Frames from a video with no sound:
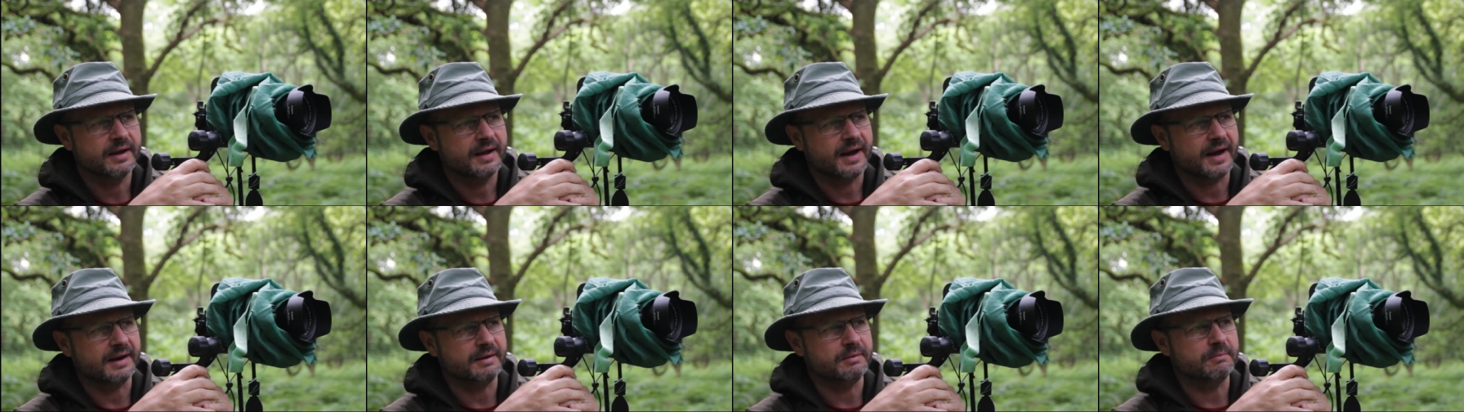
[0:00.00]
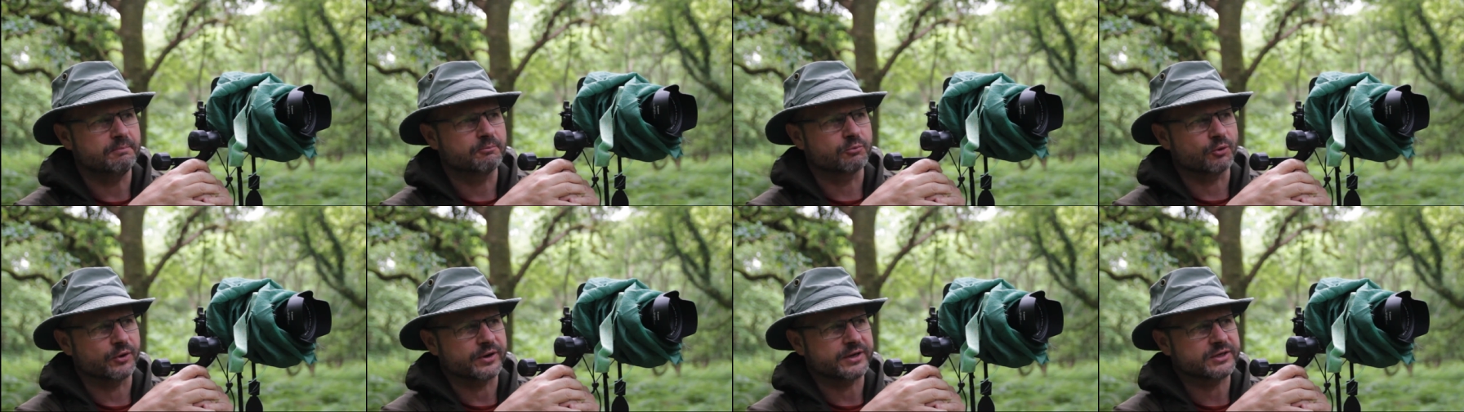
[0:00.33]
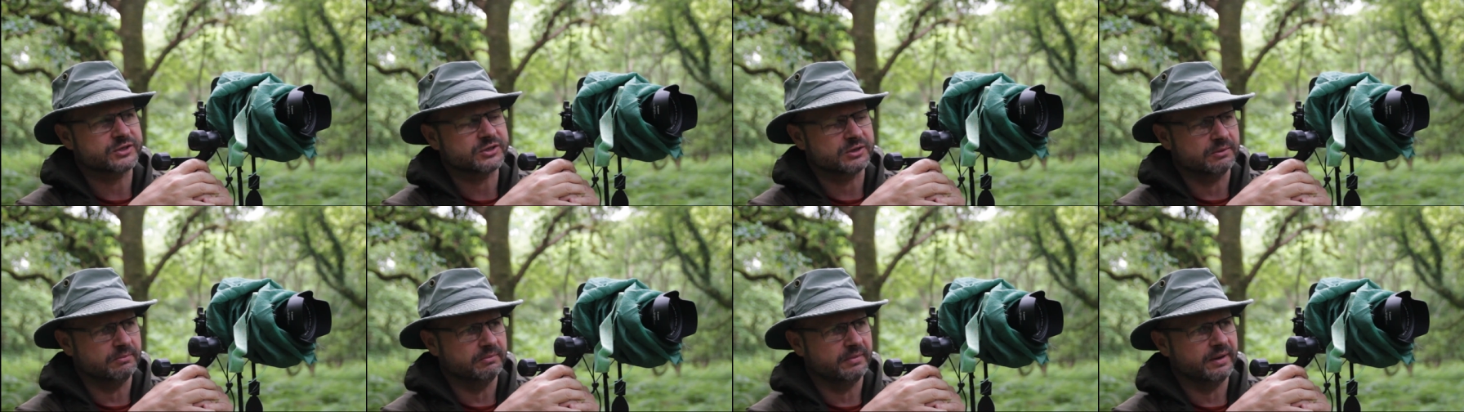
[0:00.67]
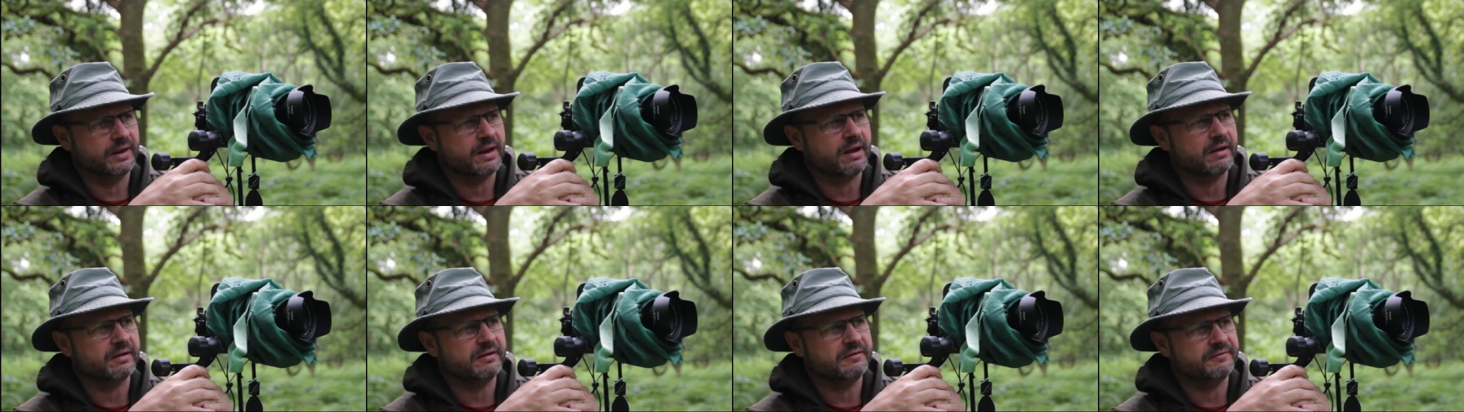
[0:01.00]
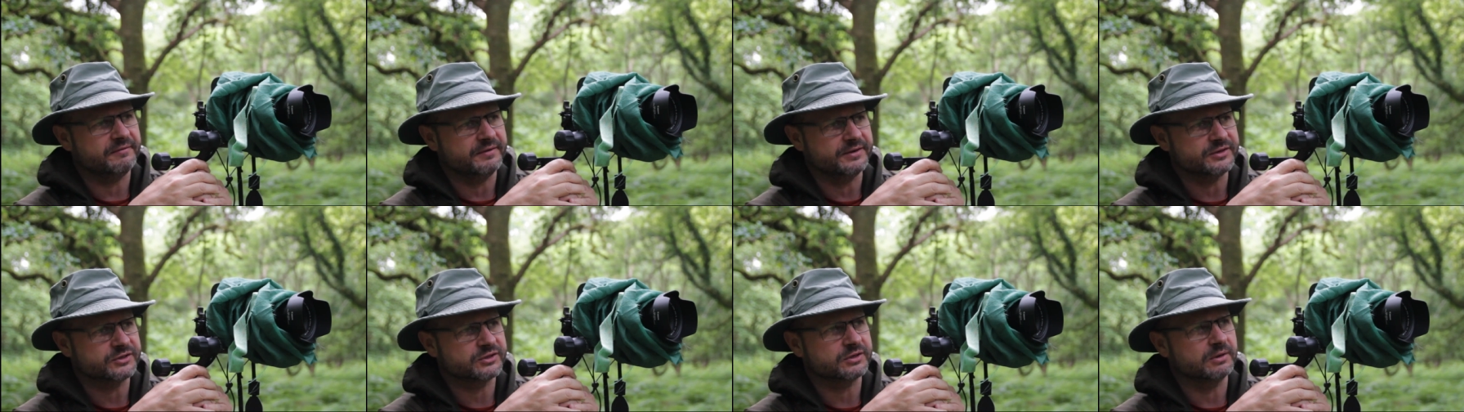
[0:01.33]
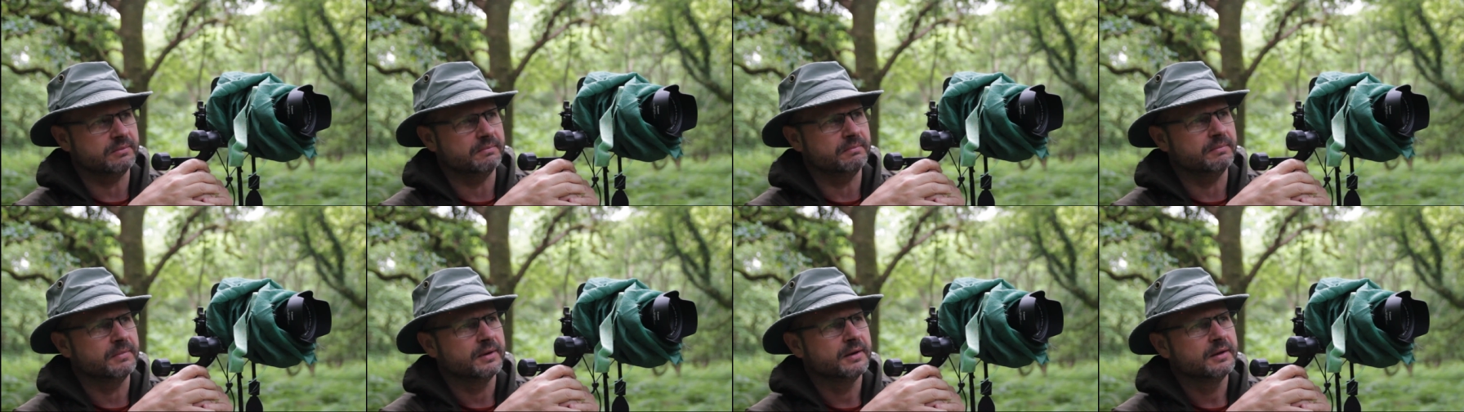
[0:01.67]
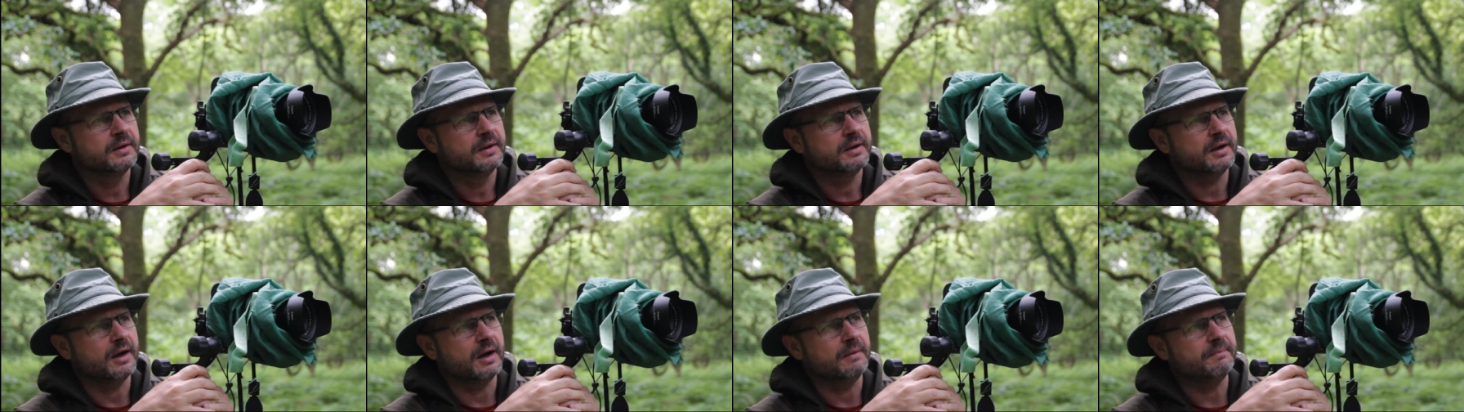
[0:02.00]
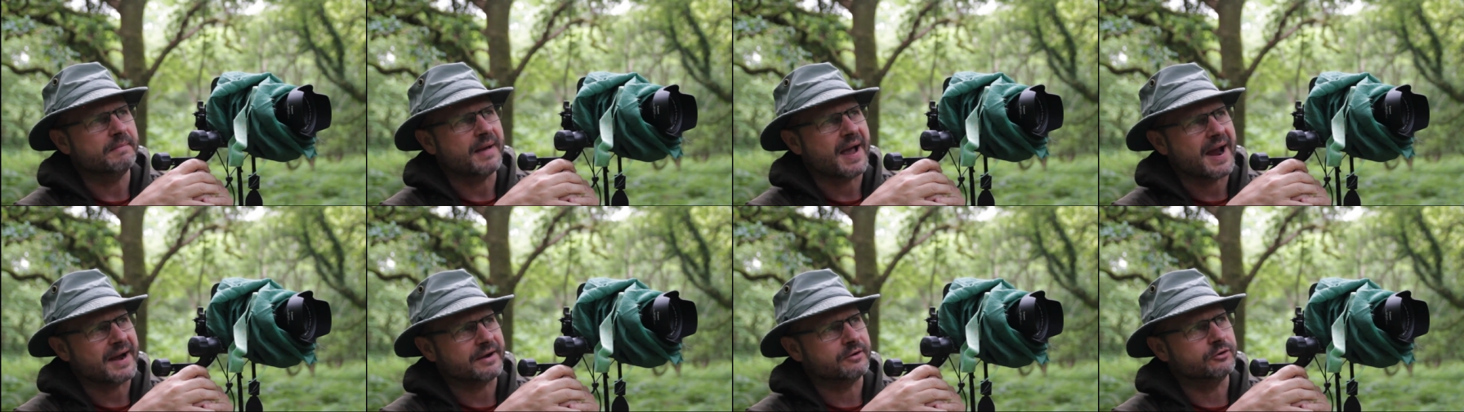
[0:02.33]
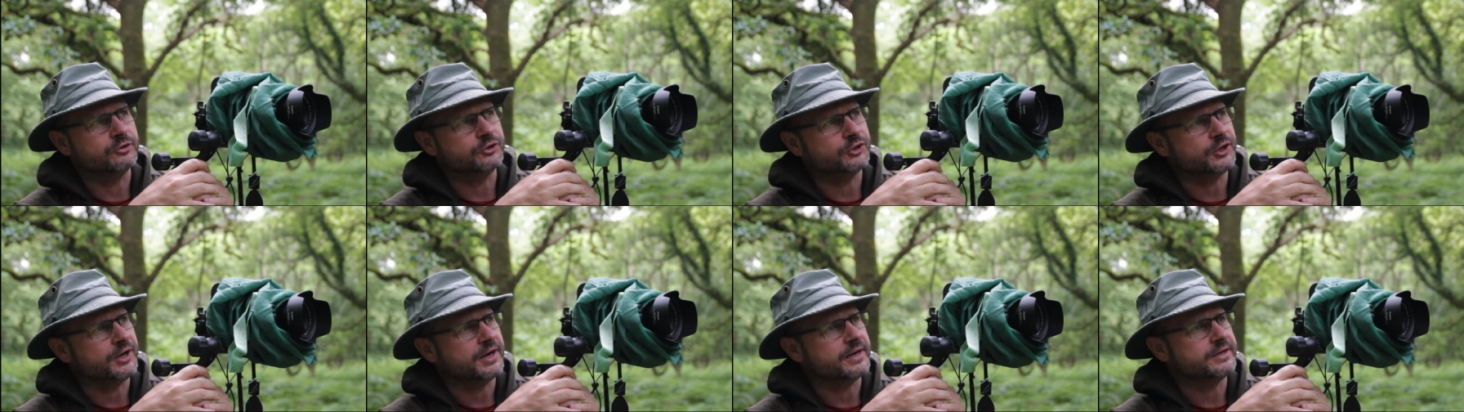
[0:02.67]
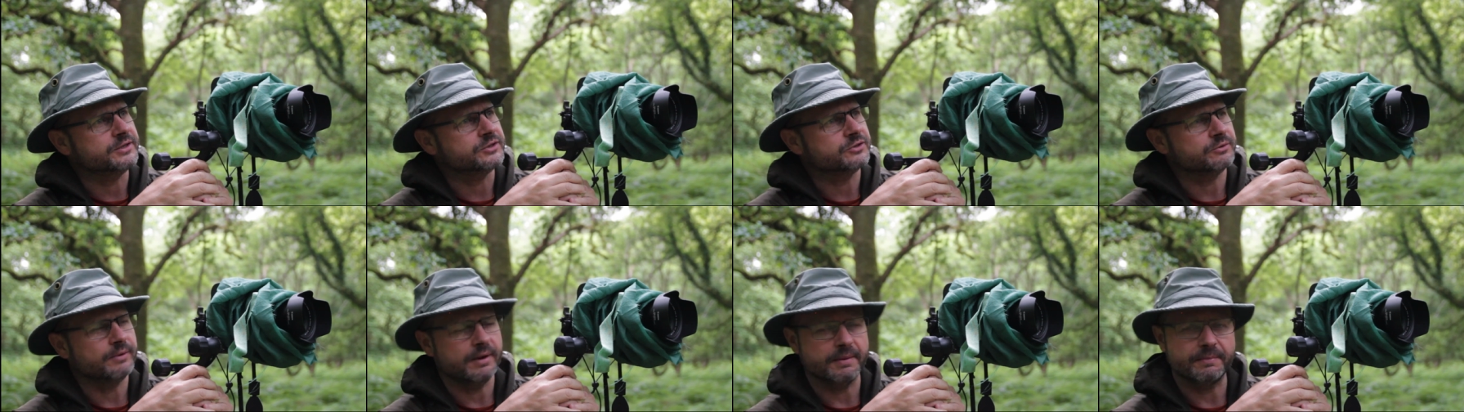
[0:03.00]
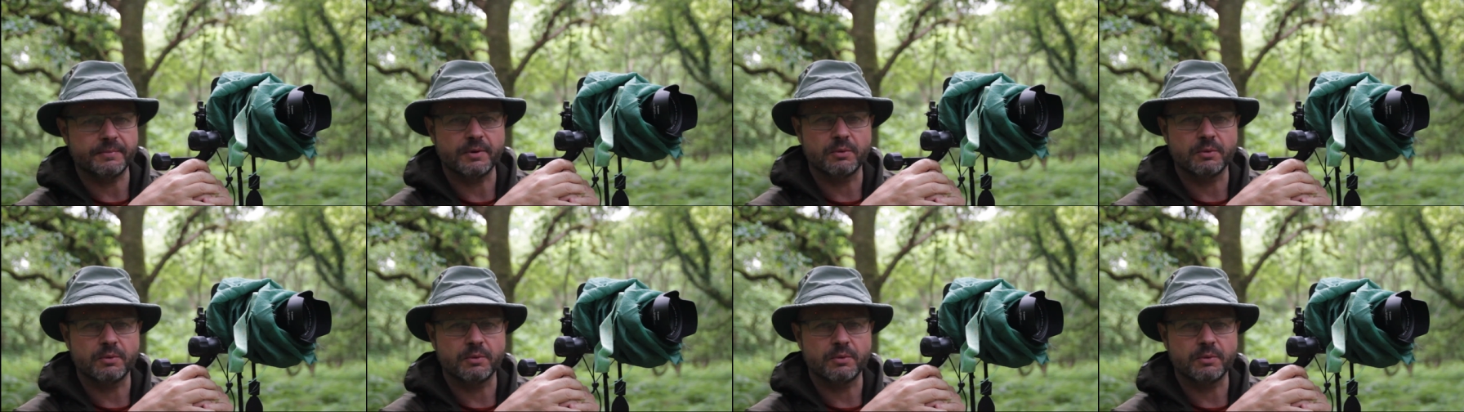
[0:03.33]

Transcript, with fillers: and bring some life and some um, energy into it.